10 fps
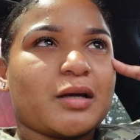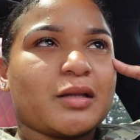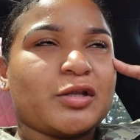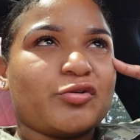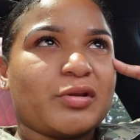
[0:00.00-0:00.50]

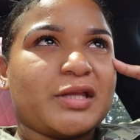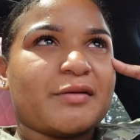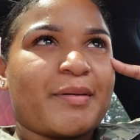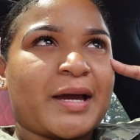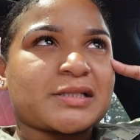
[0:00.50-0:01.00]
literally
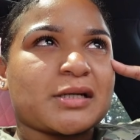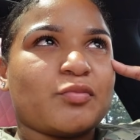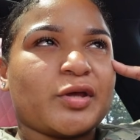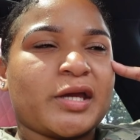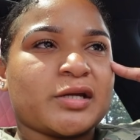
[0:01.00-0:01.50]
the past
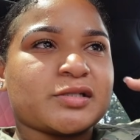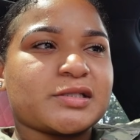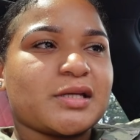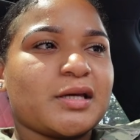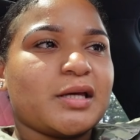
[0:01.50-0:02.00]
couple
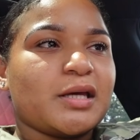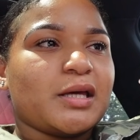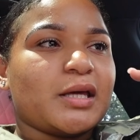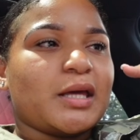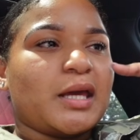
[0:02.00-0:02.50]
years.
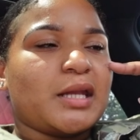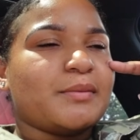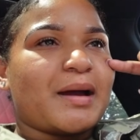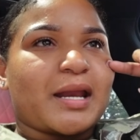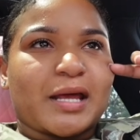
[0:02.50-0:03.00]

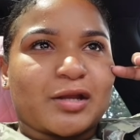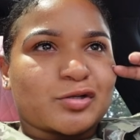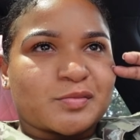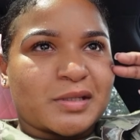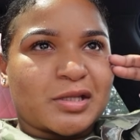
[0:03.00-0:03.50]
Anybody that
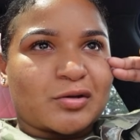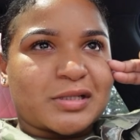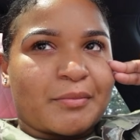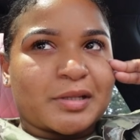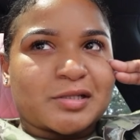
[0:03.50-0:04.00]
knows me
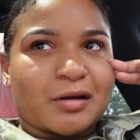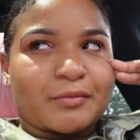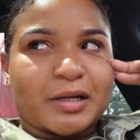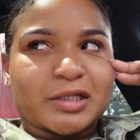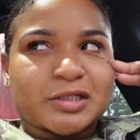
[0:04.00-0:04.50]
knows I've been talking
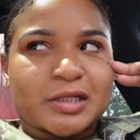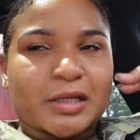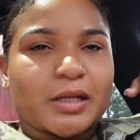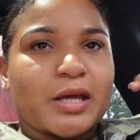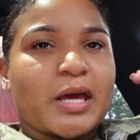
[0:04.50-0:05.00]
about this
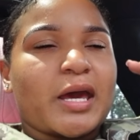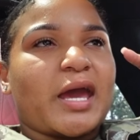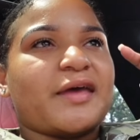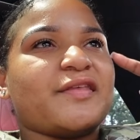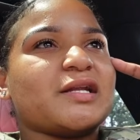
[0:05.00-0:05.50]
shit.
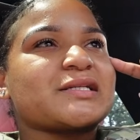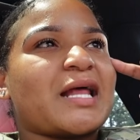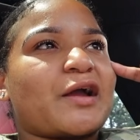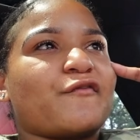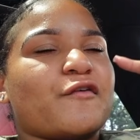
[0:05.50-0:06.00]
And then it's
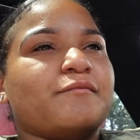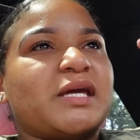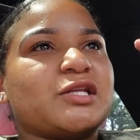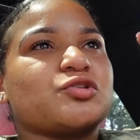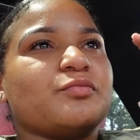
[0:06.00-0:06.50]
like, for
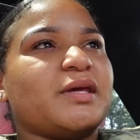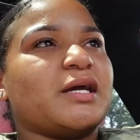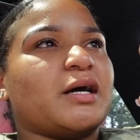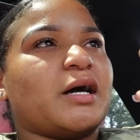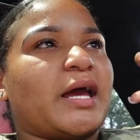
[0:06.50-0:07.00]
me to
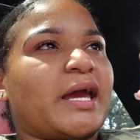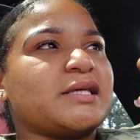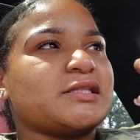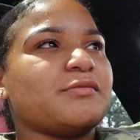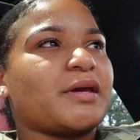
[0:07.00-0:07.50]
be an
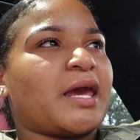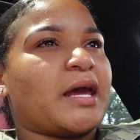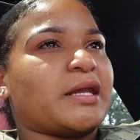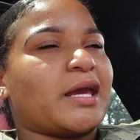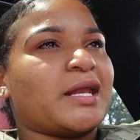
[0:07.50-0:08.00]
AC
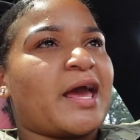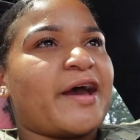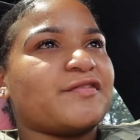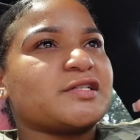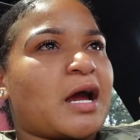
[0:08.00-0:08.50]
mechanic and
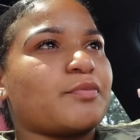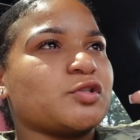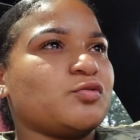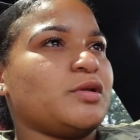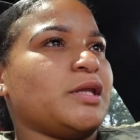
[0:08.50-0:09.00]
have this
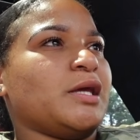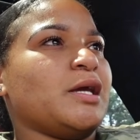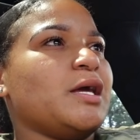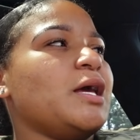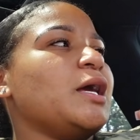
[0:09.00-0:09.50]
opportunity
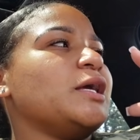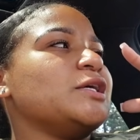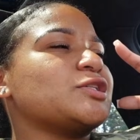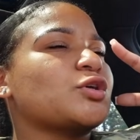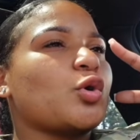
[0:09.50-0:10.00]

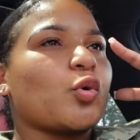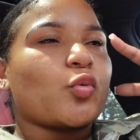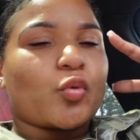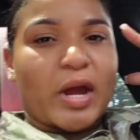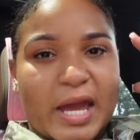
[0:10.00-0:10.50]
is
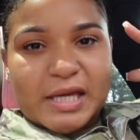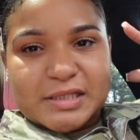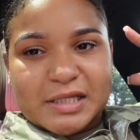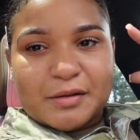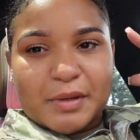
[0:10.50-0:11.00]

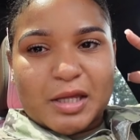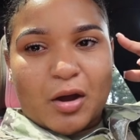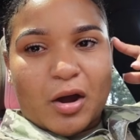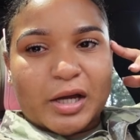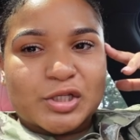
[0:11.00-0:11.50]
crazy to me,
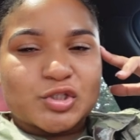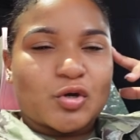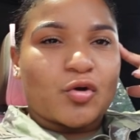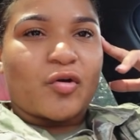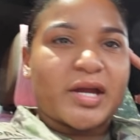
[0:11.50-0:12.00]
y'all. It's
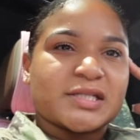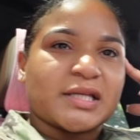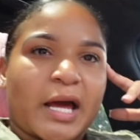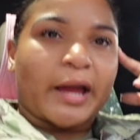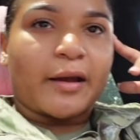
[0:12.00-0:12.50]
so crazy.
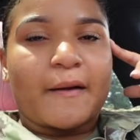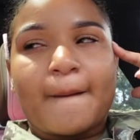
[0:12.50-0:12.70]
Like,